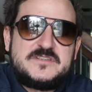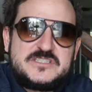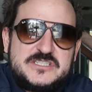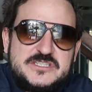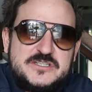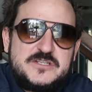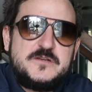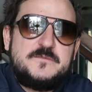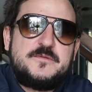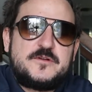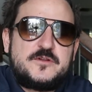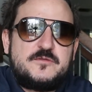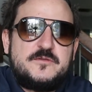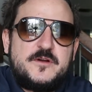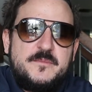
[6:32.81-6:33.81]

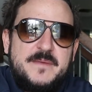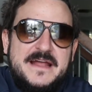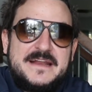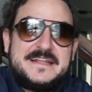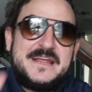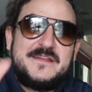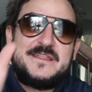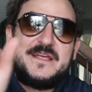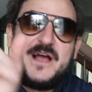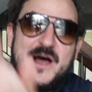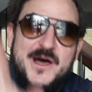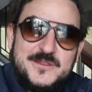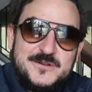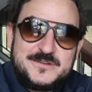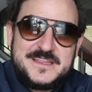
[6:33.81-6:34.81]
super thrilled about it. Now the
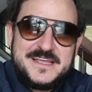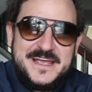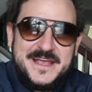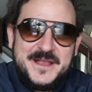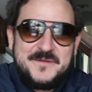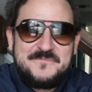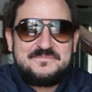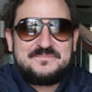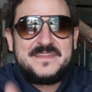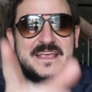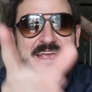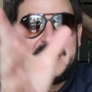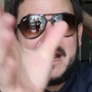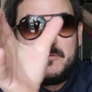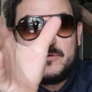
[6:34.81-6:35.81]
other thing,
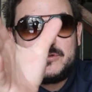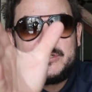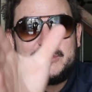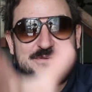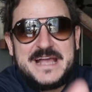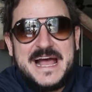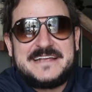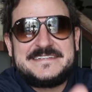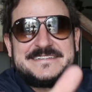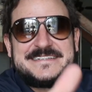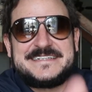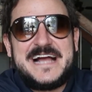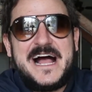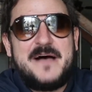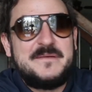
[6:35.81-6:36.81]
and I want you guys to
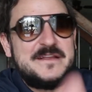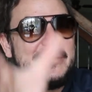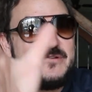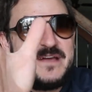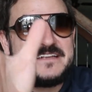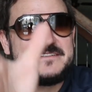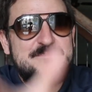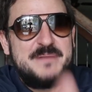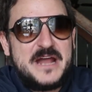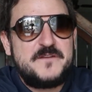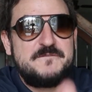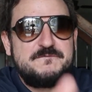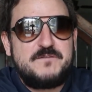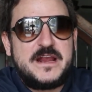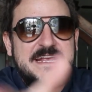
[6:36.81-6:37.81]
comment. You guys
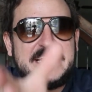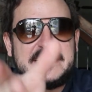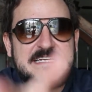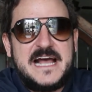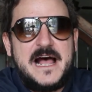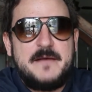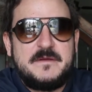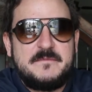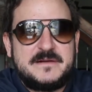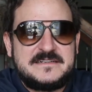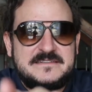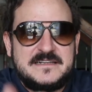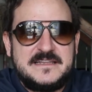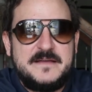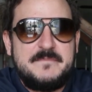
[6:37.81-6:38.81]
better freaking comment,
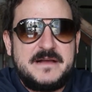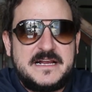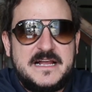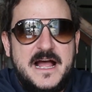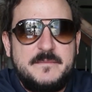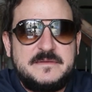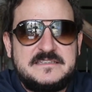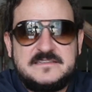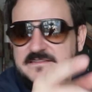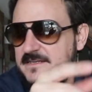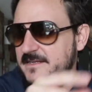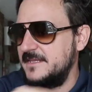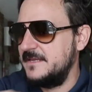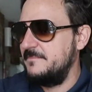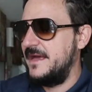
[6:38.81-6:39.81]
because I love my comments. It's
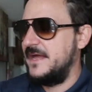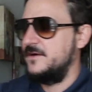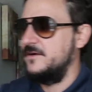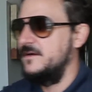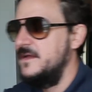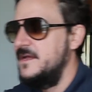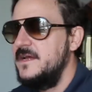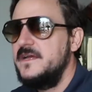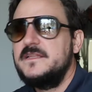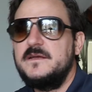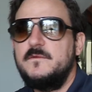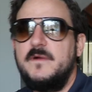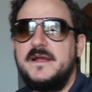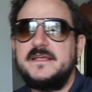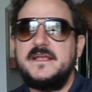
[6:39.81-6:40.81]
nothing better
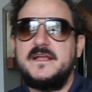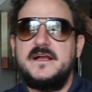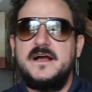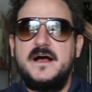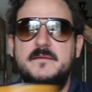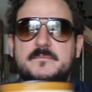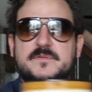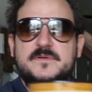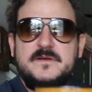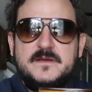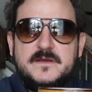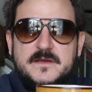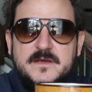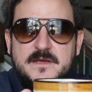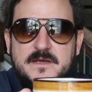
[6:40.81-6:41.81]
than waking up
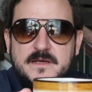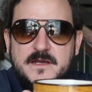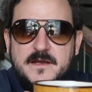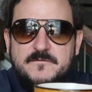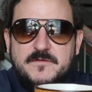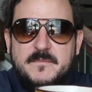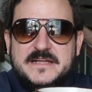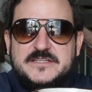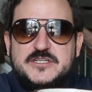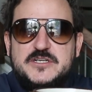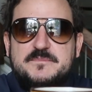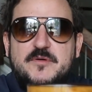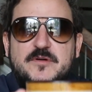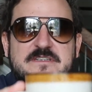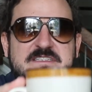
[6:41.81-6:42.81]
from my
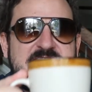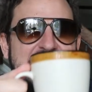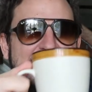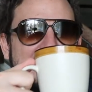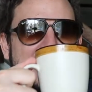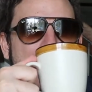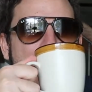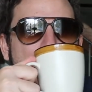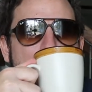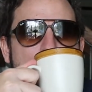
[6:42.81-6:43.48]
2.7